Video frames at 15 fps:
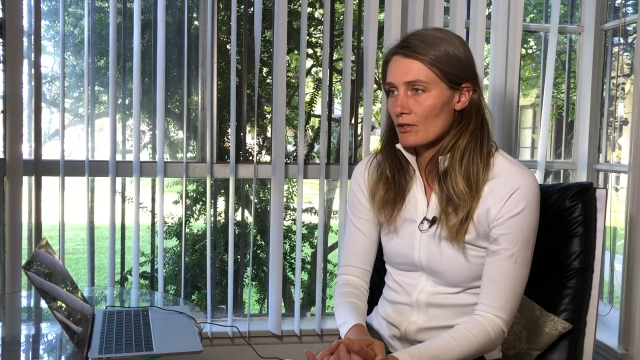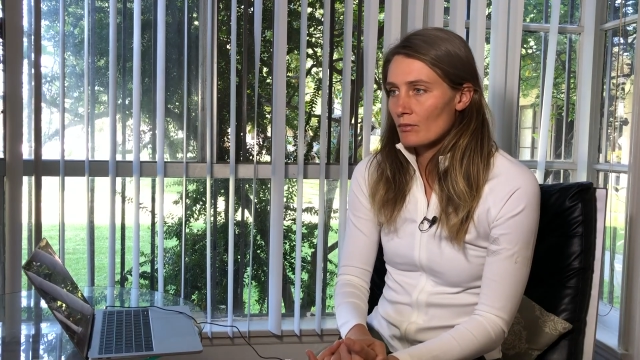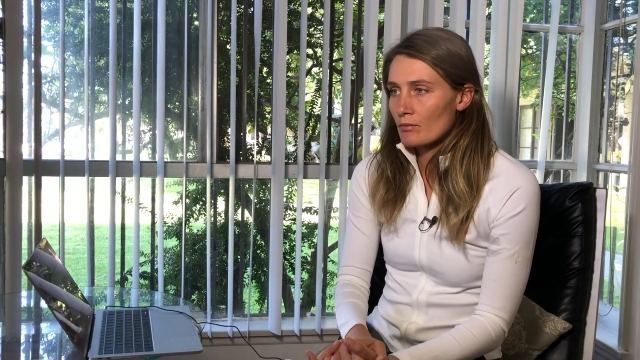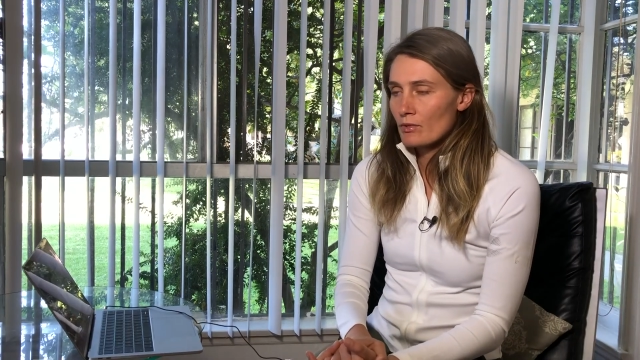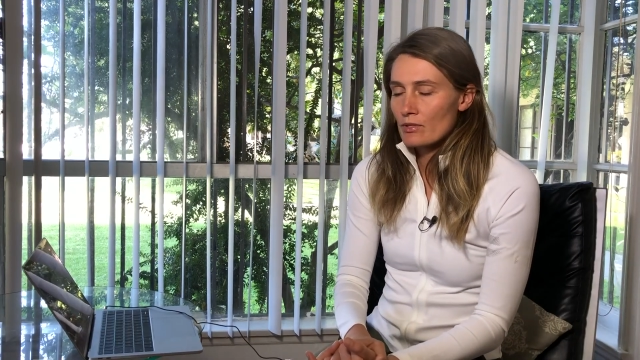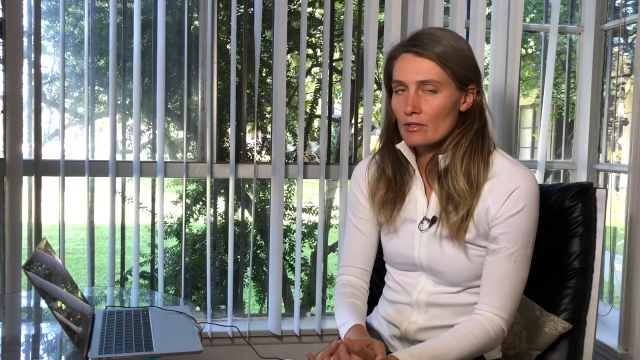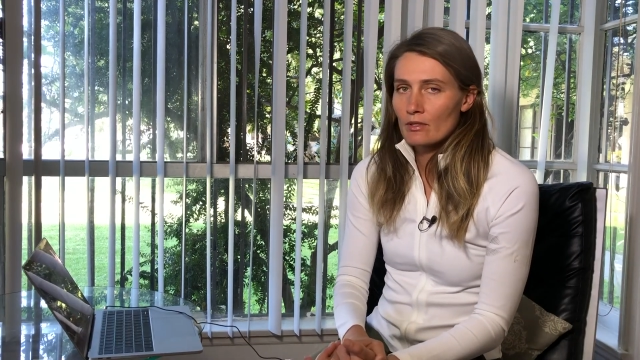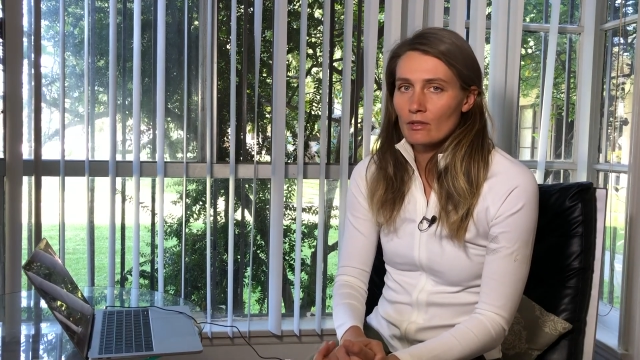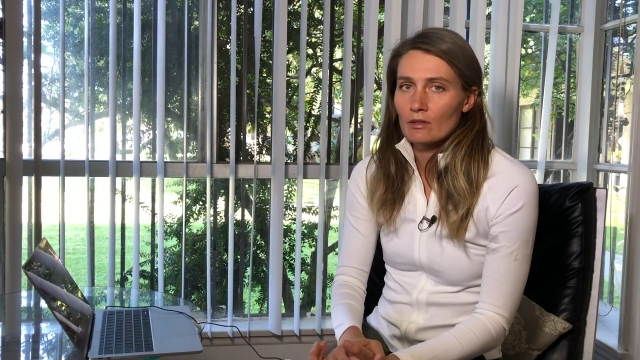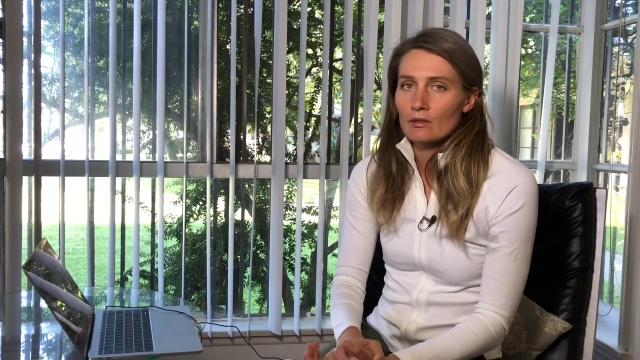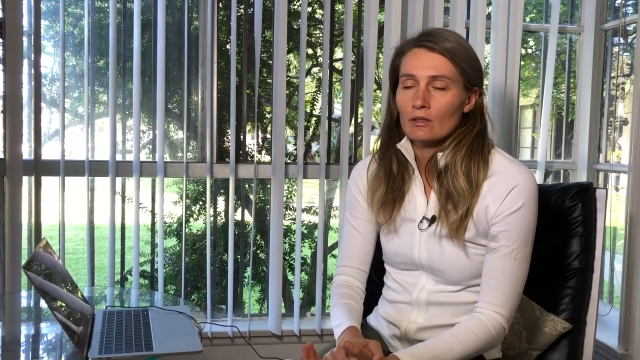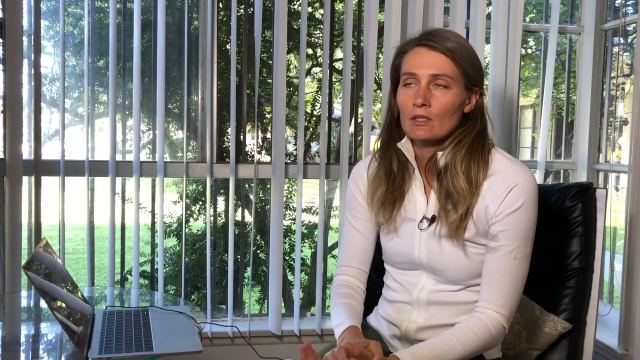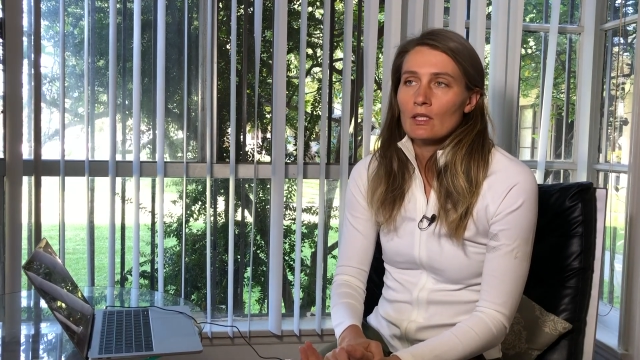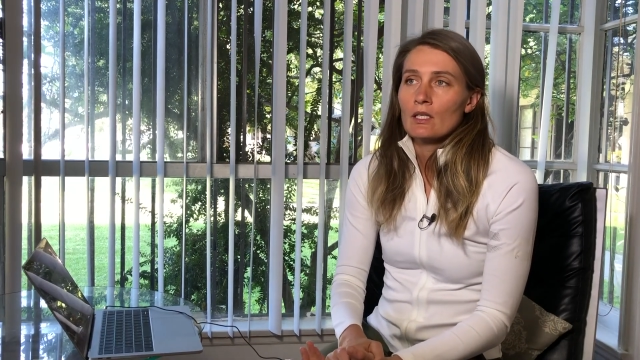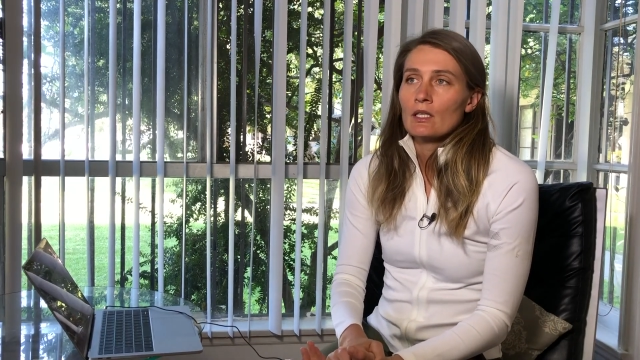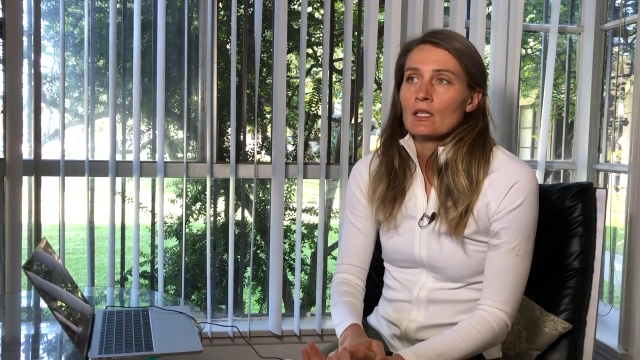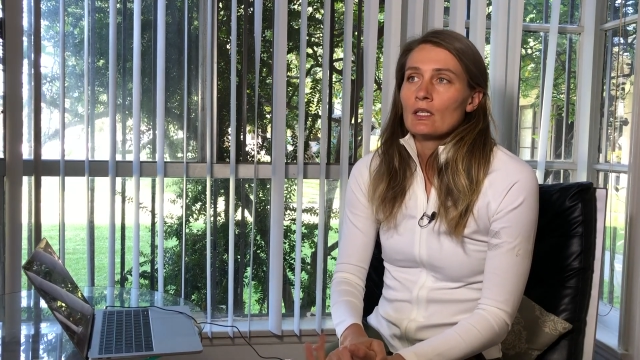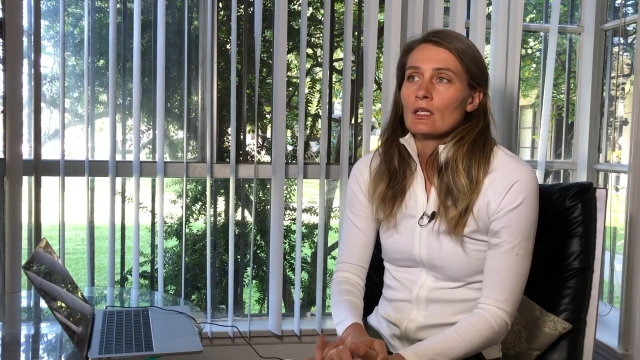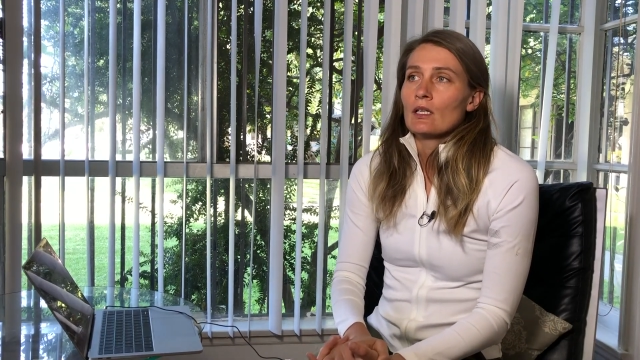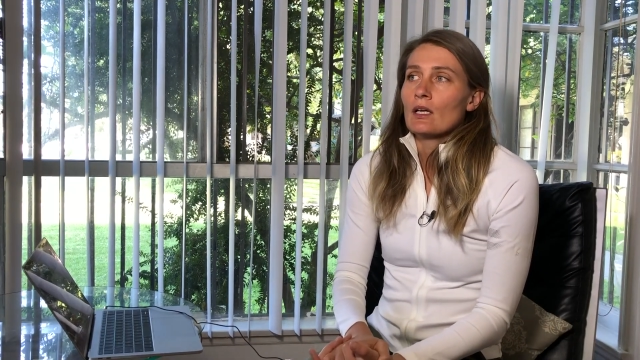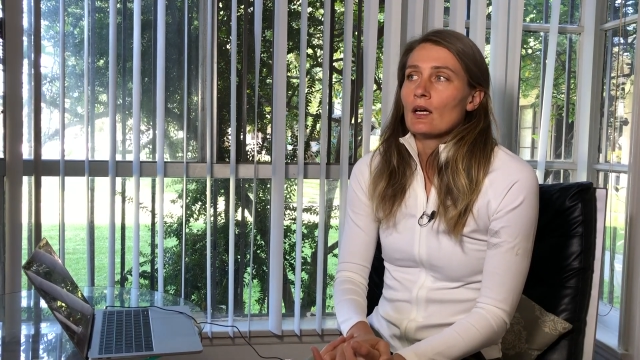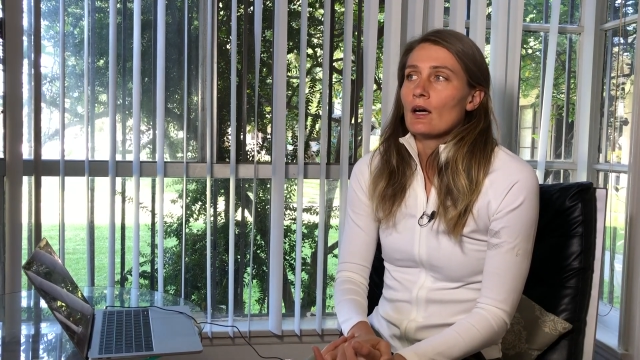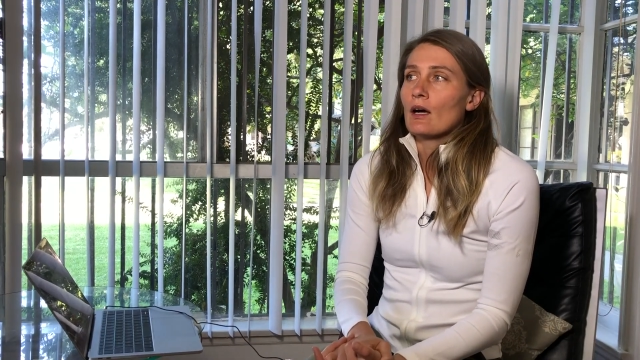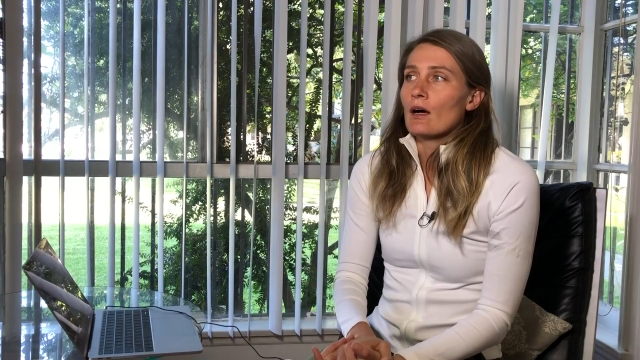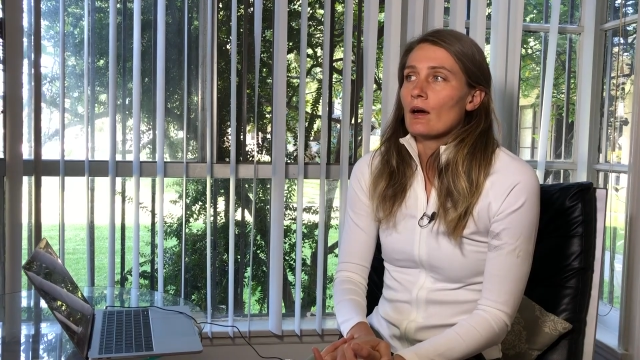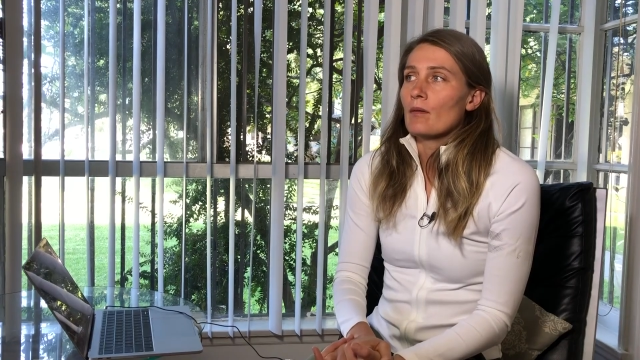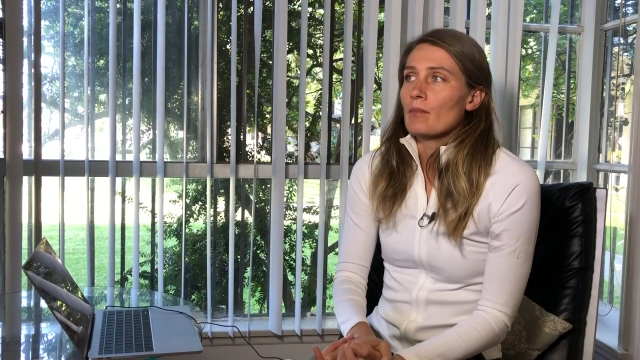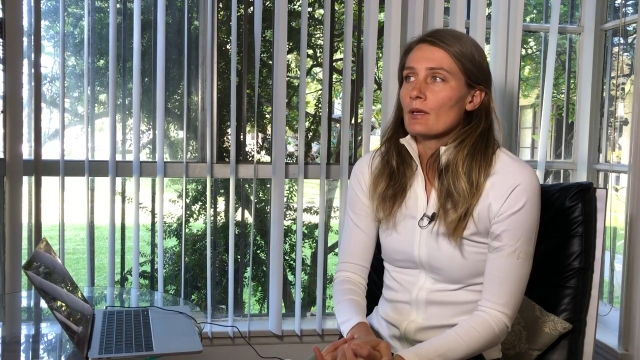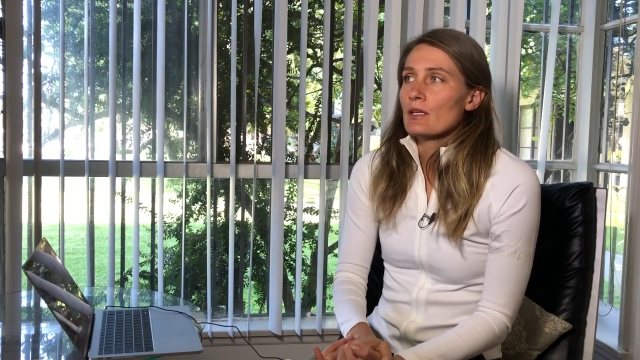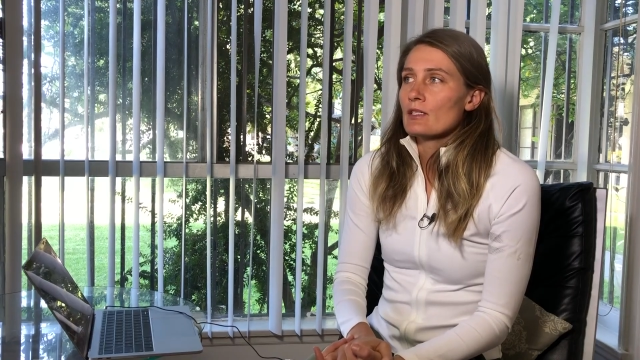to Brazil.
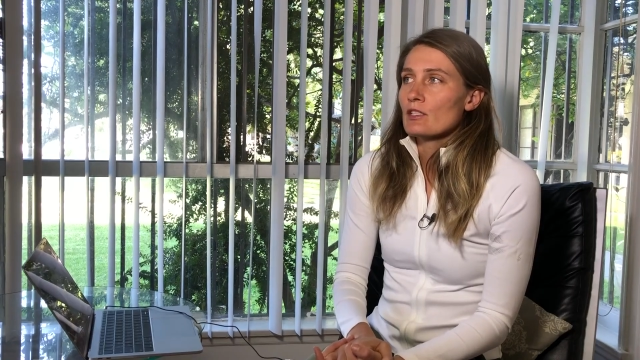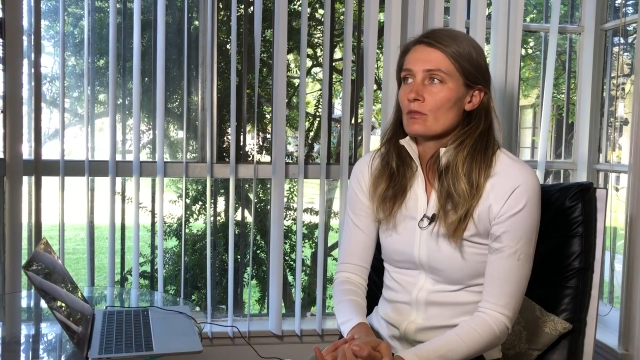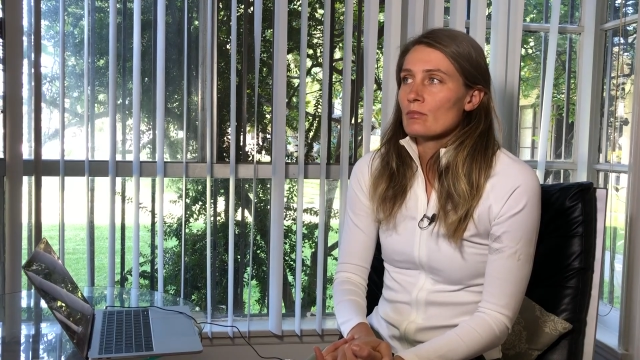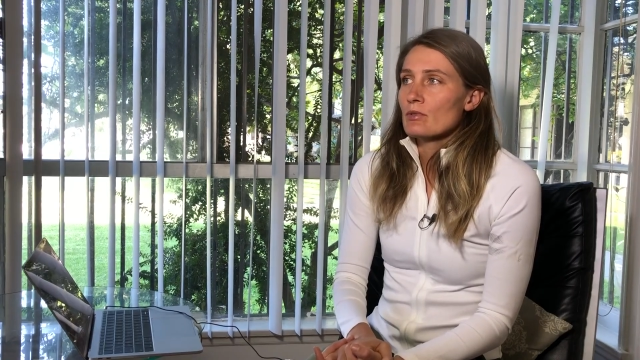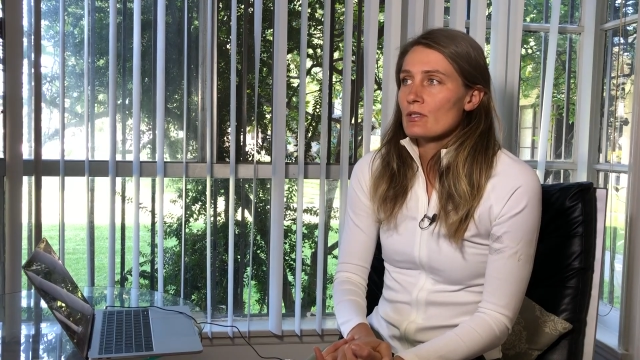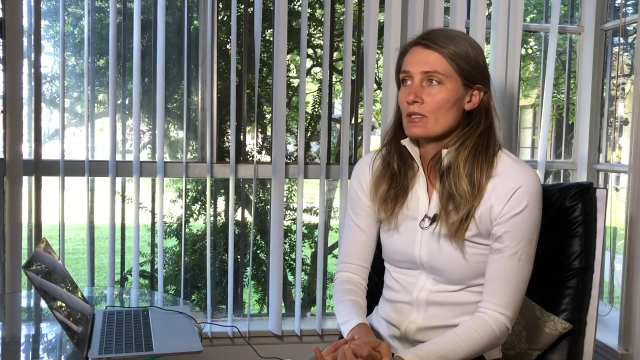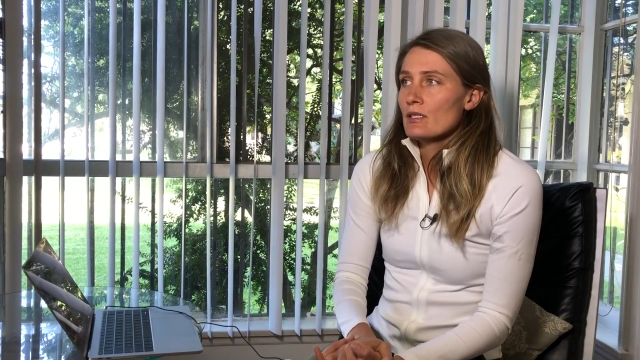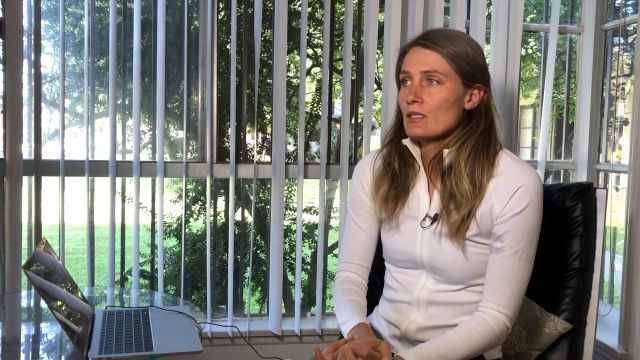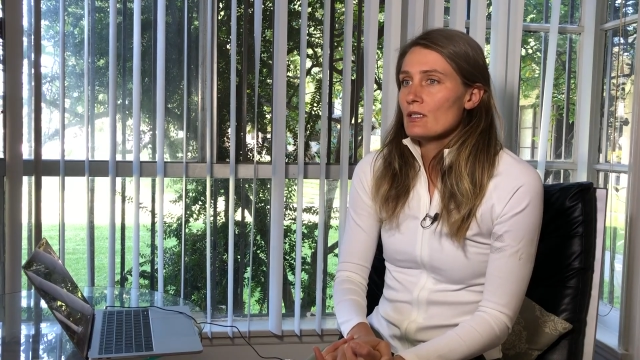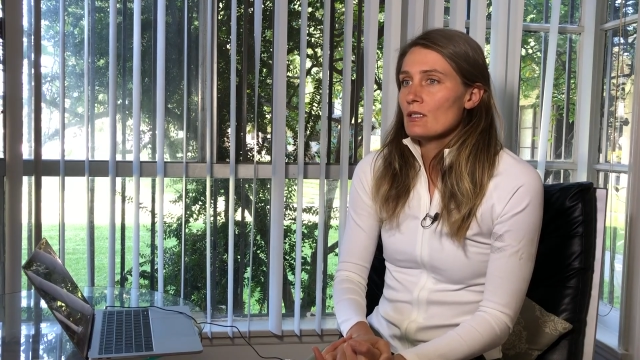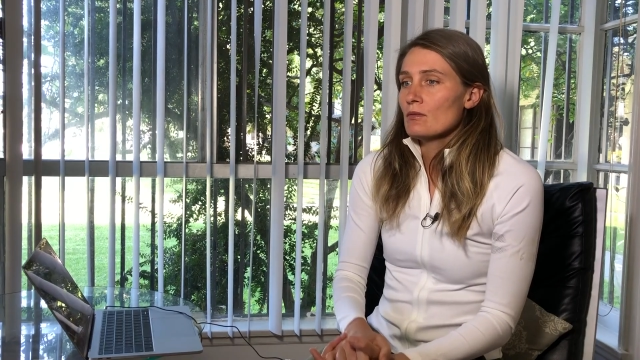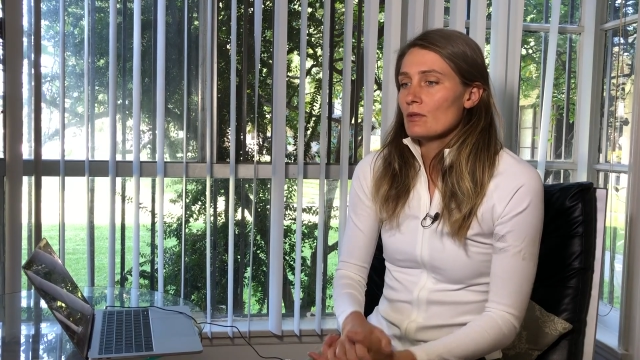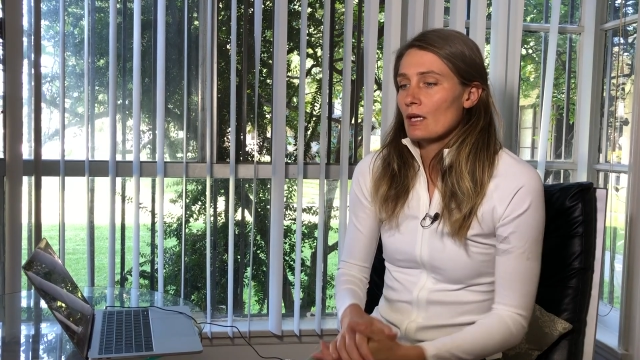Because in Brazil we